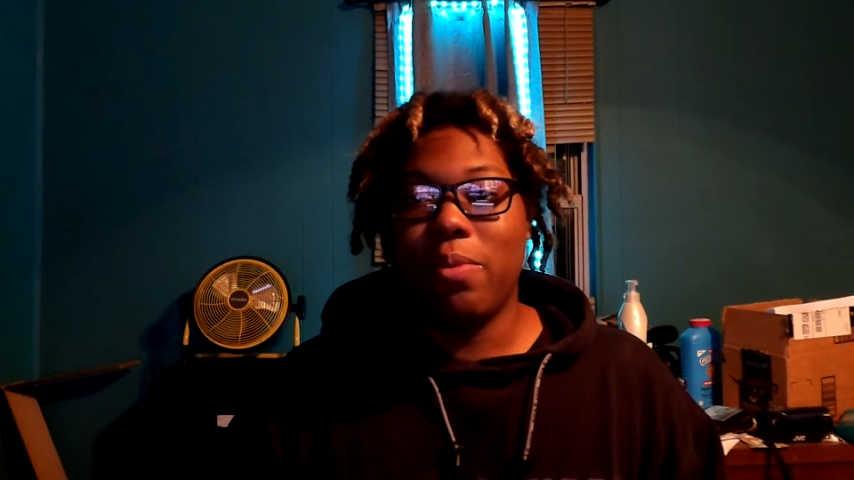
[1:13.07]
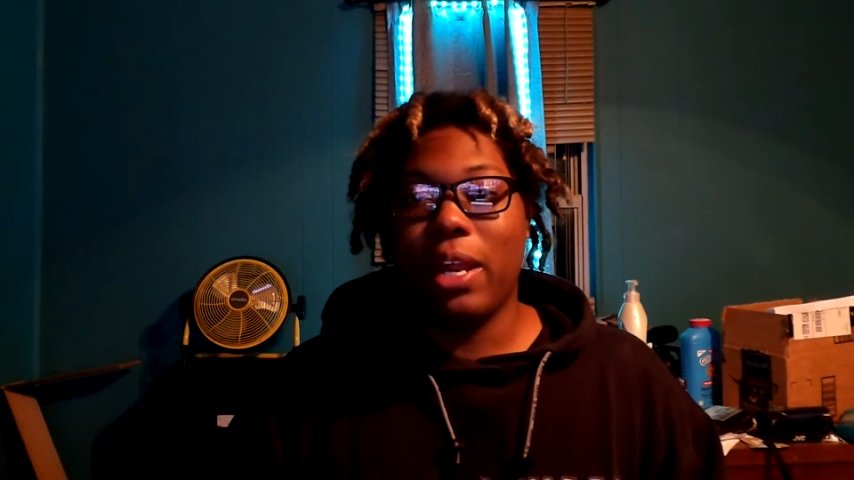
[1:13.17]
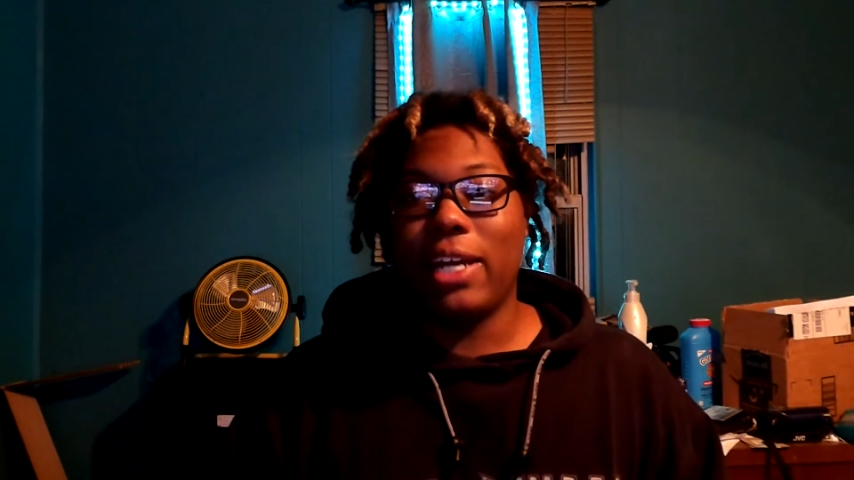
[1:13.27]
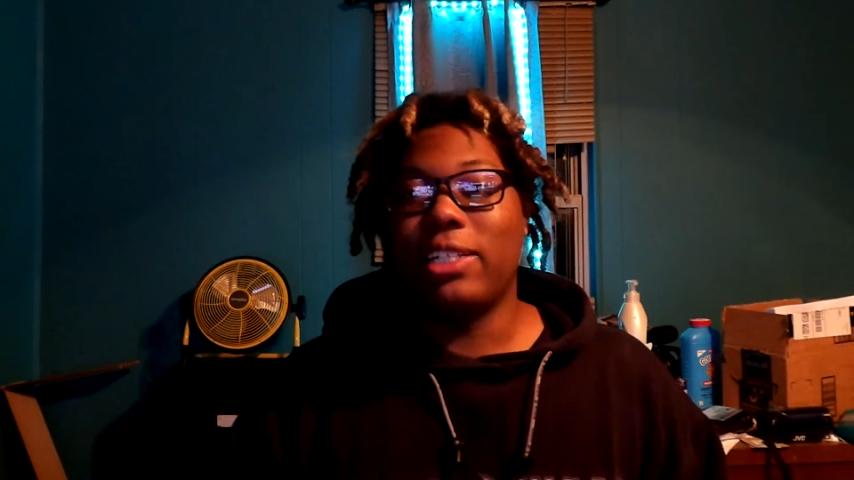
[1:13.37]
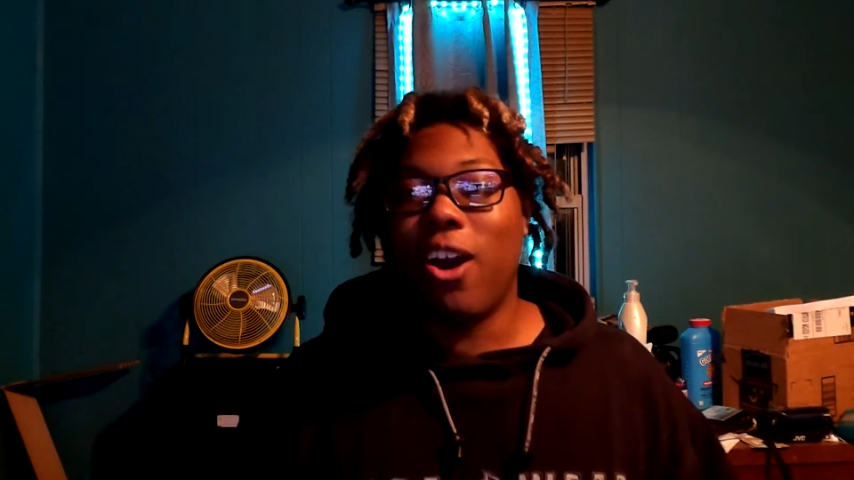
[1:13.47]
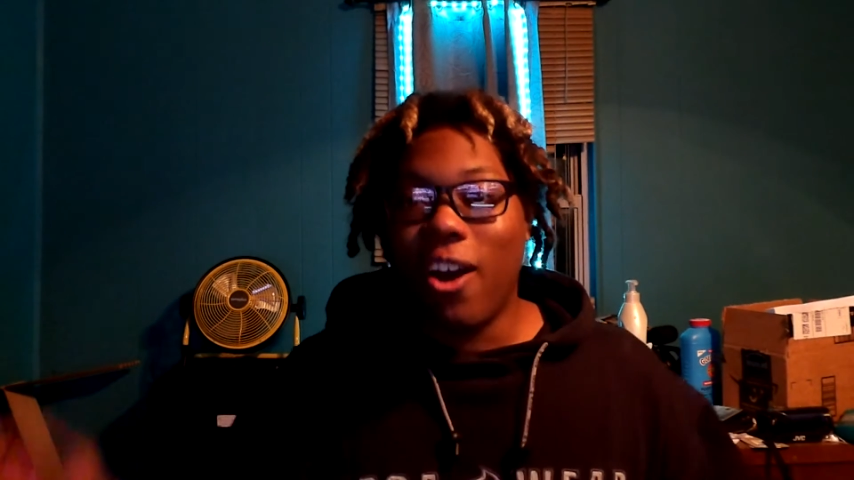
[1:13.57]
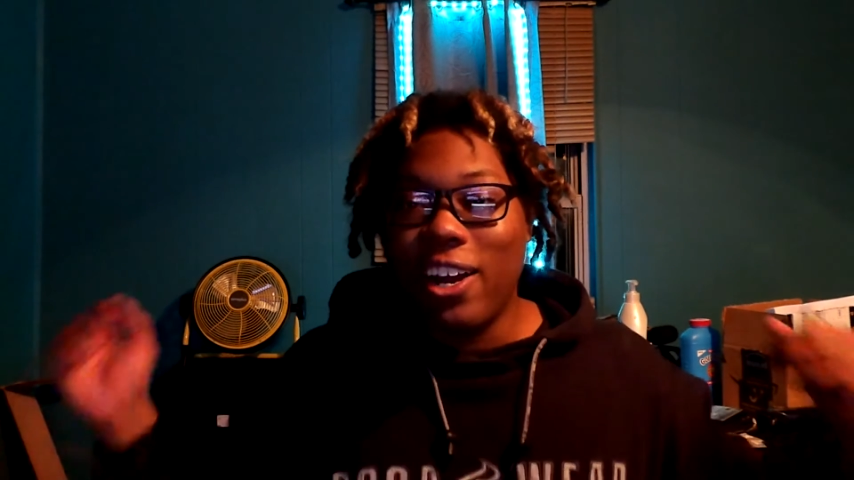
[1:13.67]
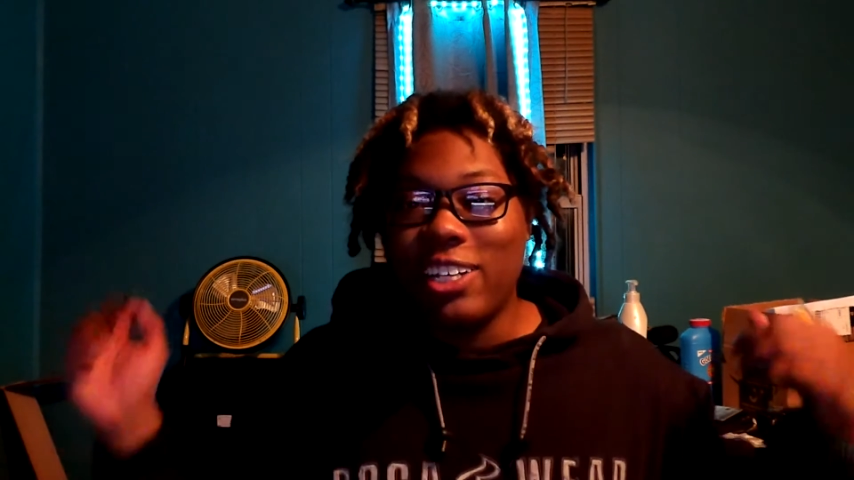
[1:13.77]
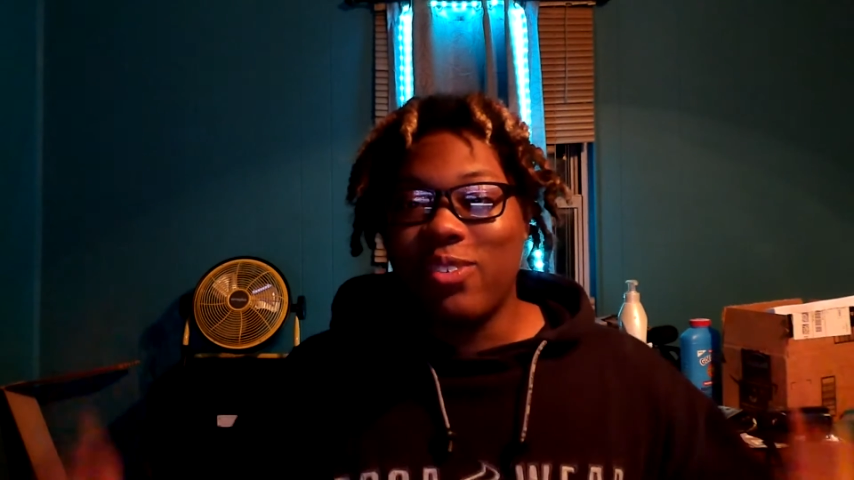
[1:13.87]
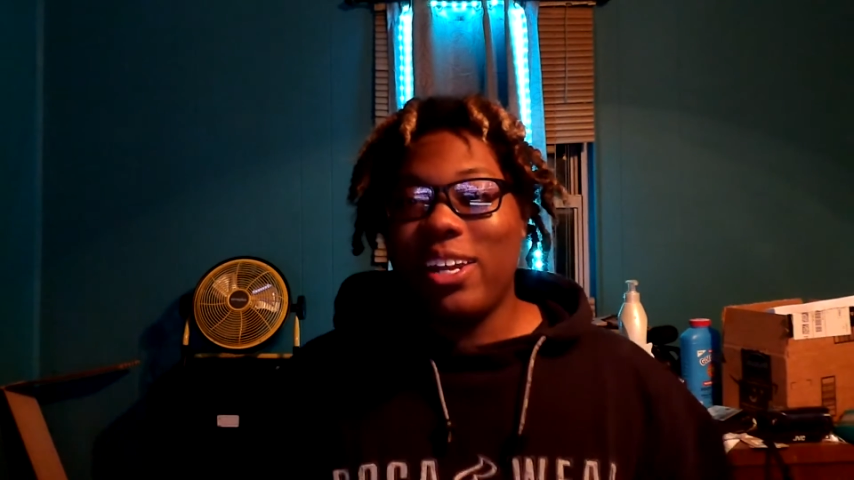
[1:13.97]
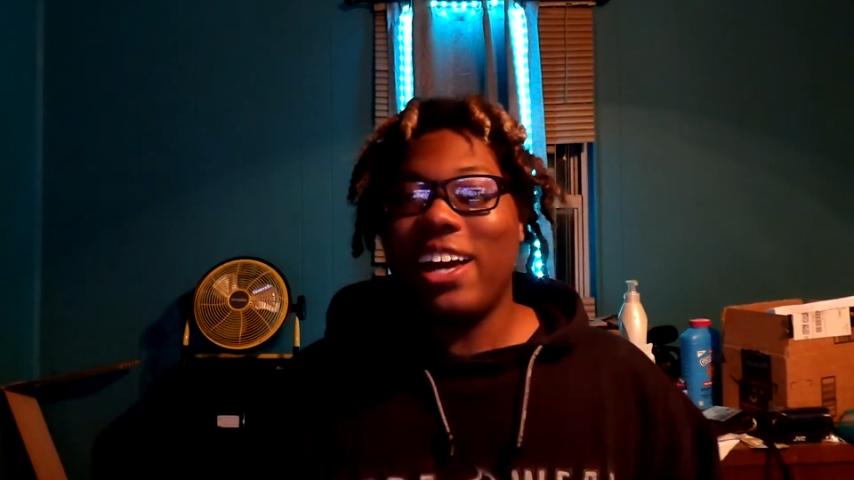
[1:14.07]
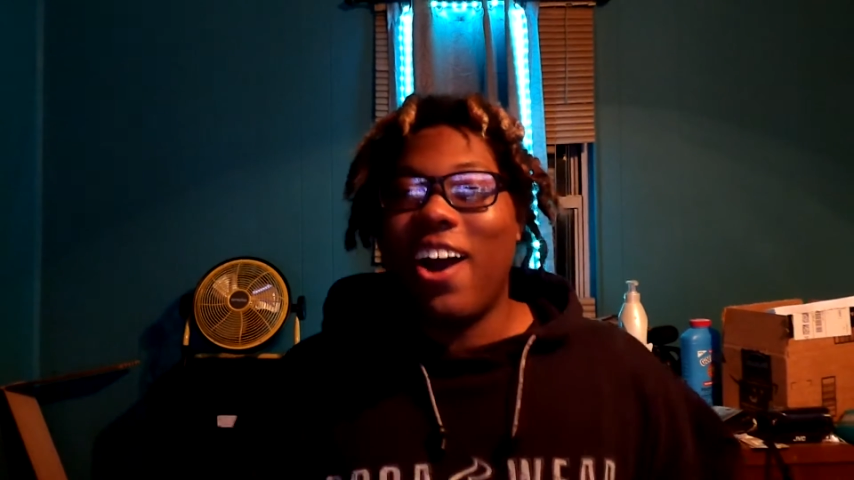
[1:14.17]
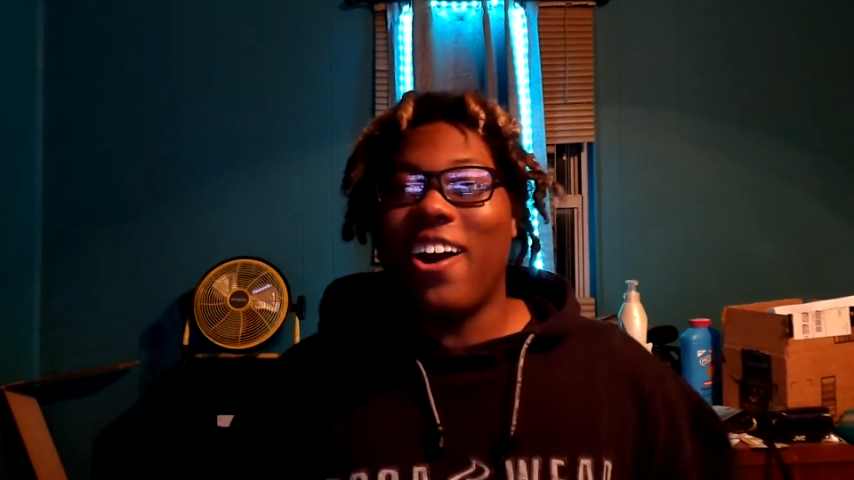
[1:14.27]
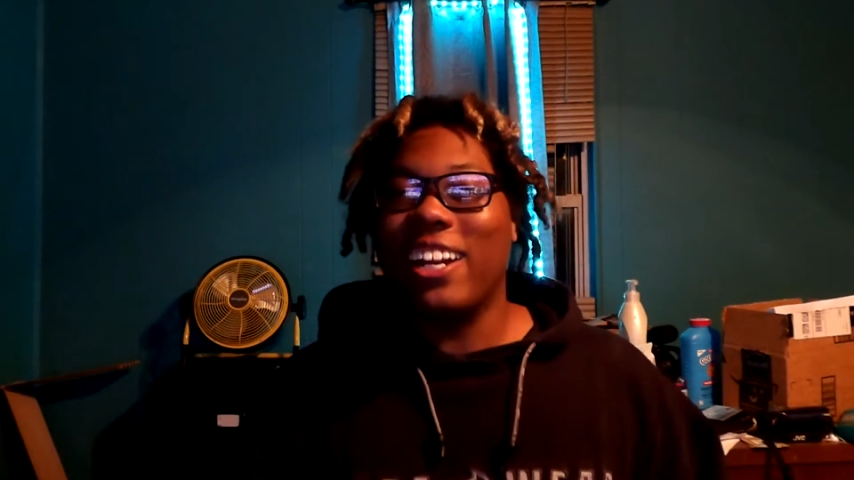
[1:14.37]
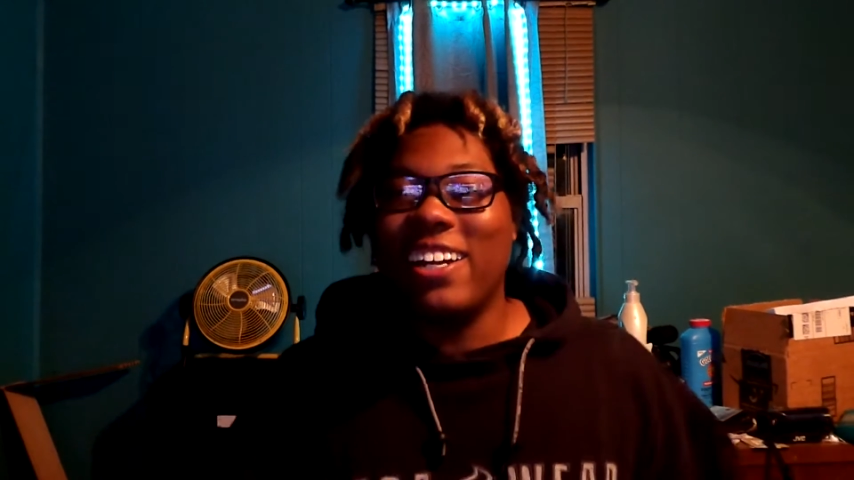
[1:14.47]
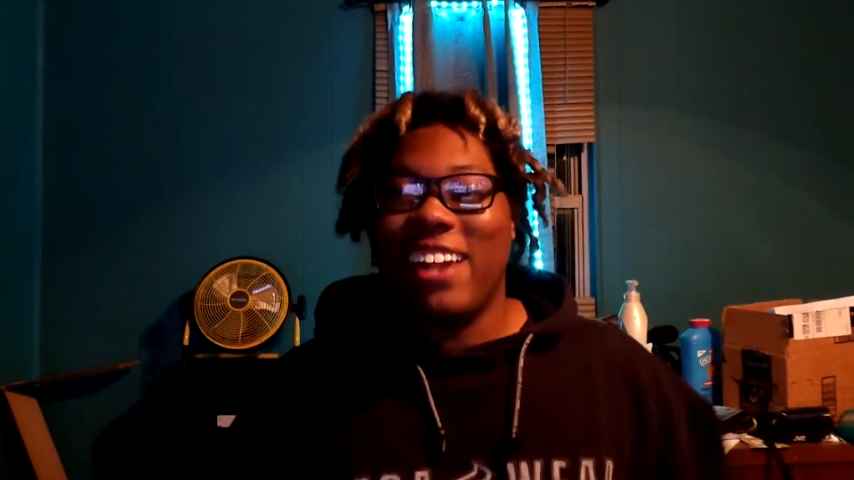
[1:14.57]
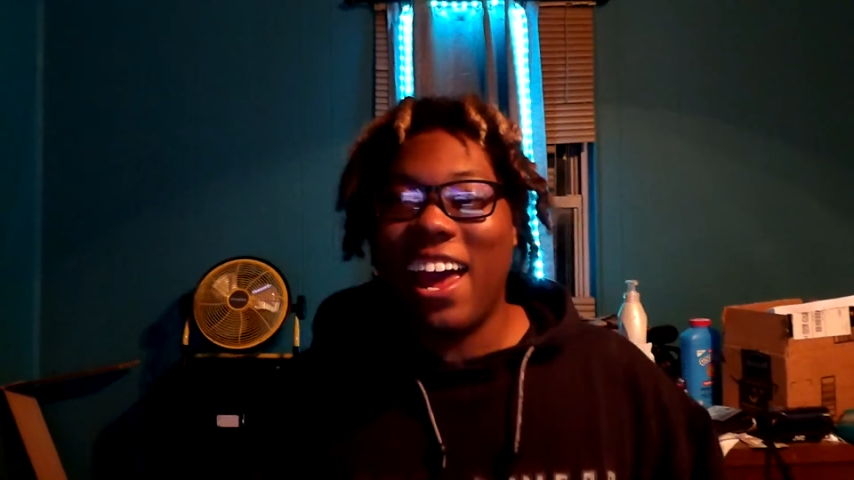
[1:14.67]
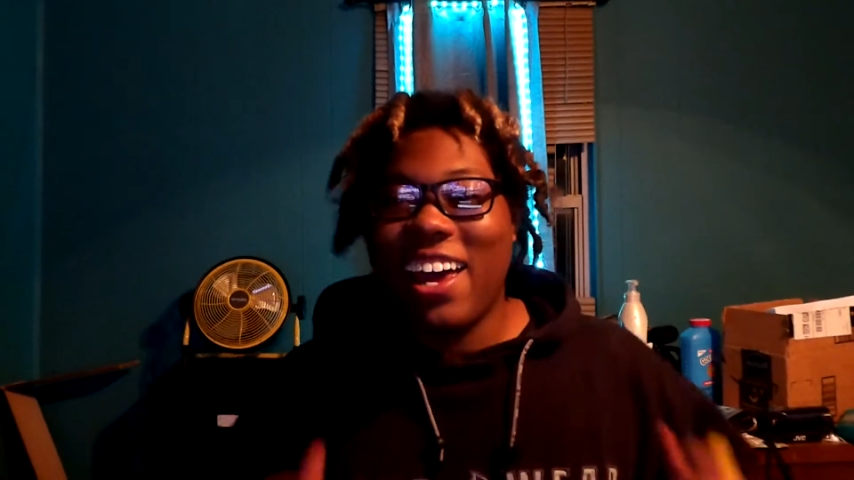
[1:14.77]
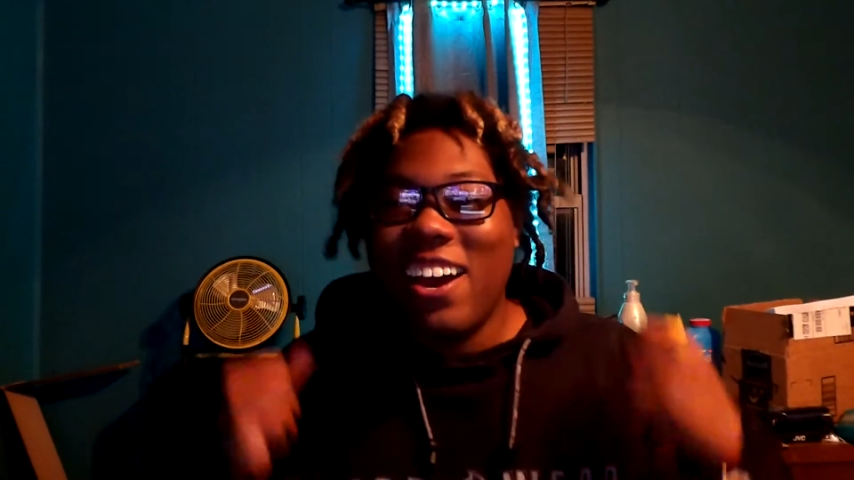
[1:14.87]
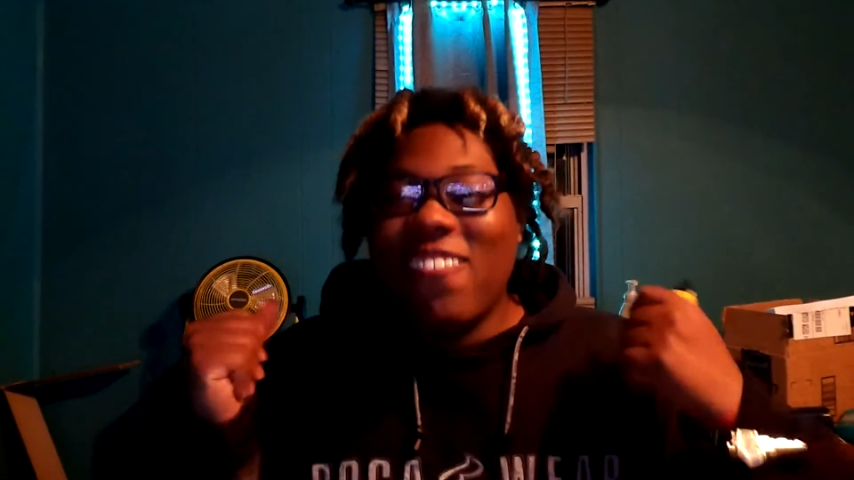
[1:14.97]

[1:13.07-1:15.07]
But, like, it's really hard to do that